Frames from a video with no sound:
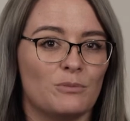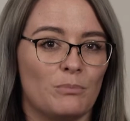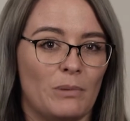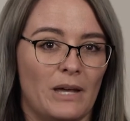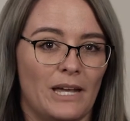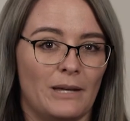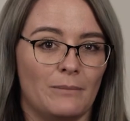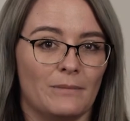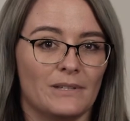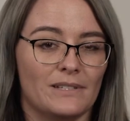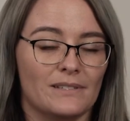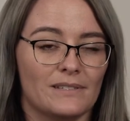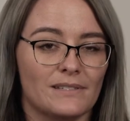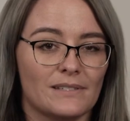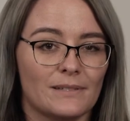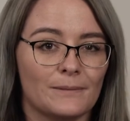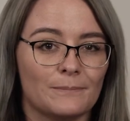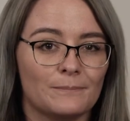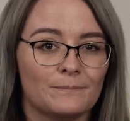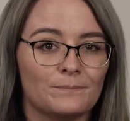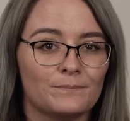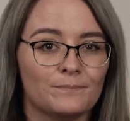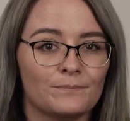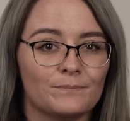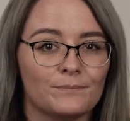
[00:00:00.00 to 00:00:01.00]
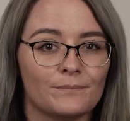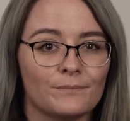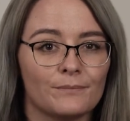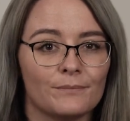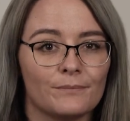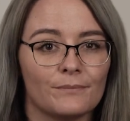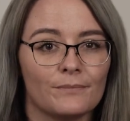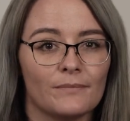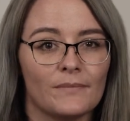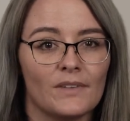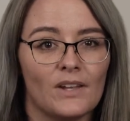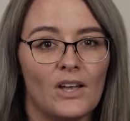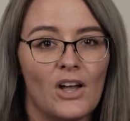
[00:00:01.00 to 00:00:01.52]
payments.
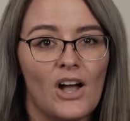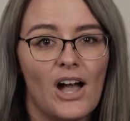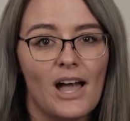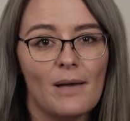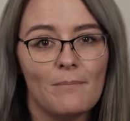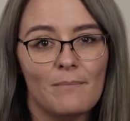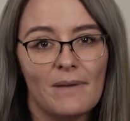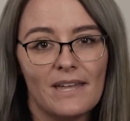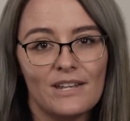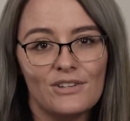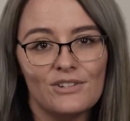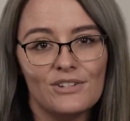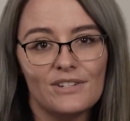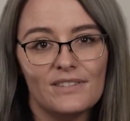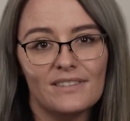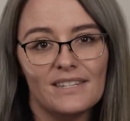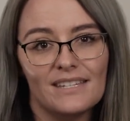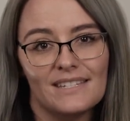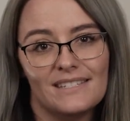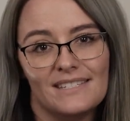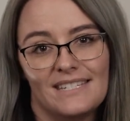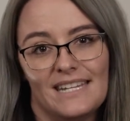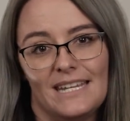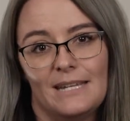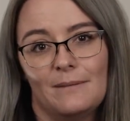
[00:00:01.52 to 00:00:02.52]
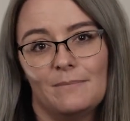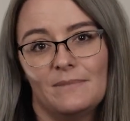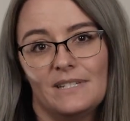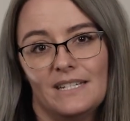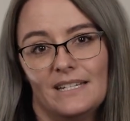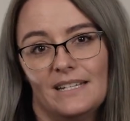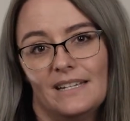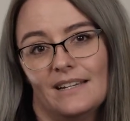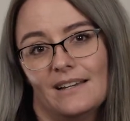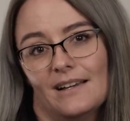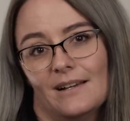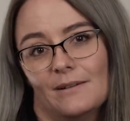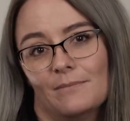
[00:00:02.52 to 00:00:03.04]
I mentioned that deemed
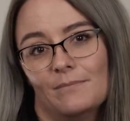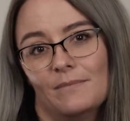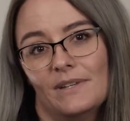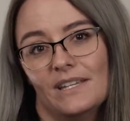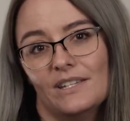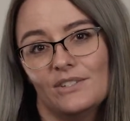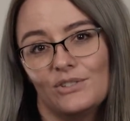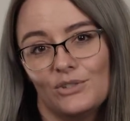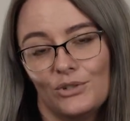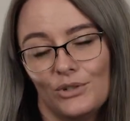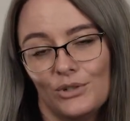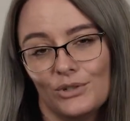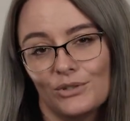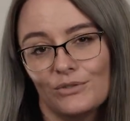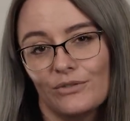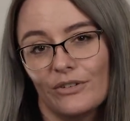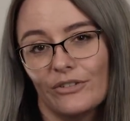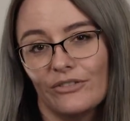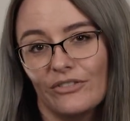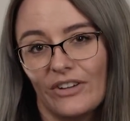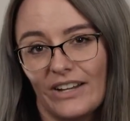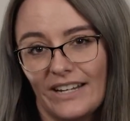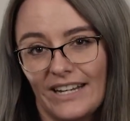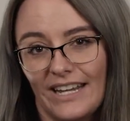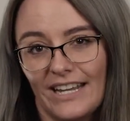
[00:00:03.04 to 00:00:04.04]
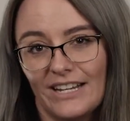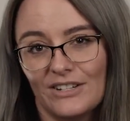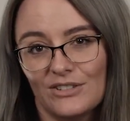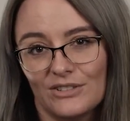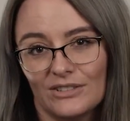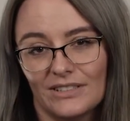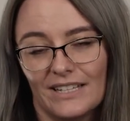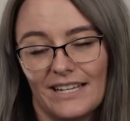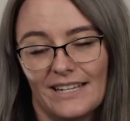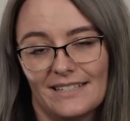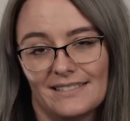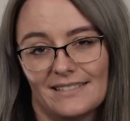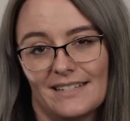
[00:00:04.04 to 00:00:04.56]
income is used for
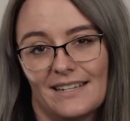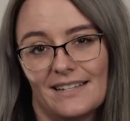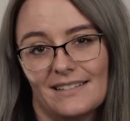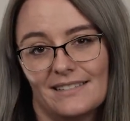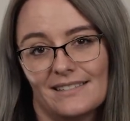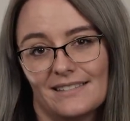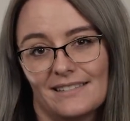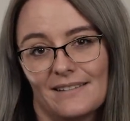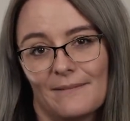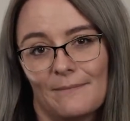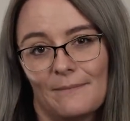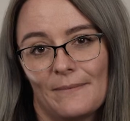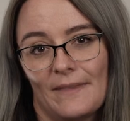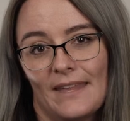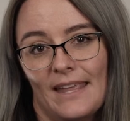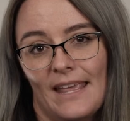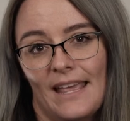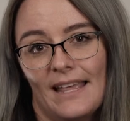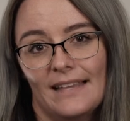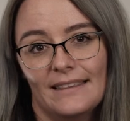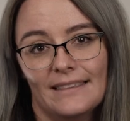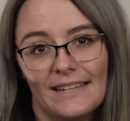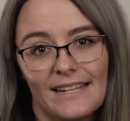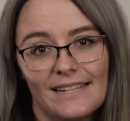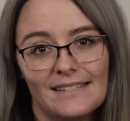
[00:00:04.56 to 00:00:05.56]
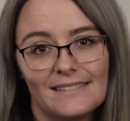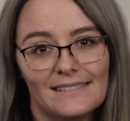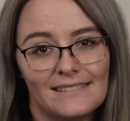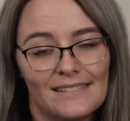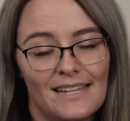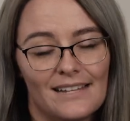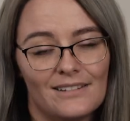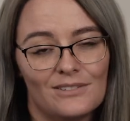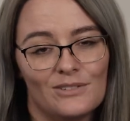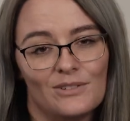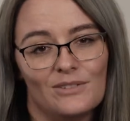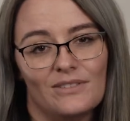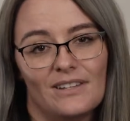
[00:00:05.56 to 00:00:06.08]
financial assets. Let's
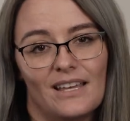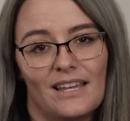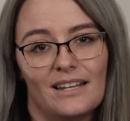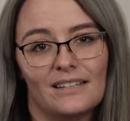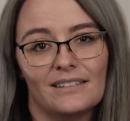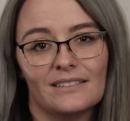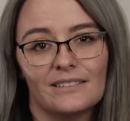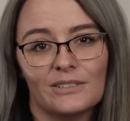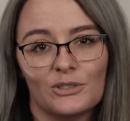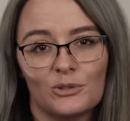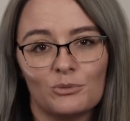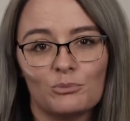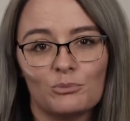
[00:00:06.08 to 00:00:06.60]
touch on that a little